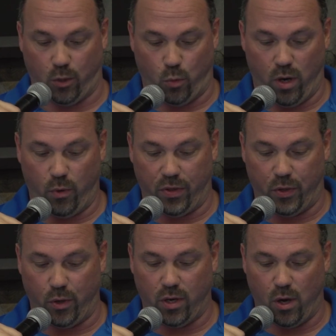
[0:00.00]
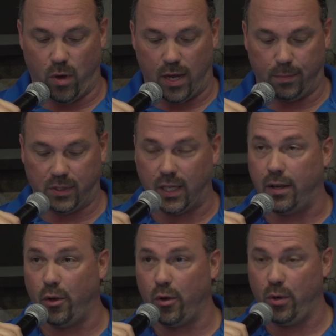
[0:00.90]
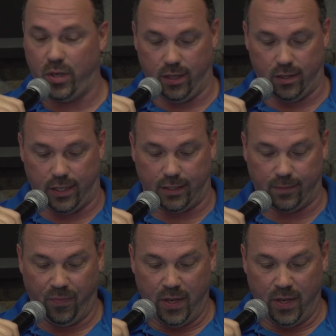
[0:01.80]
to work with your co-ops and your utilities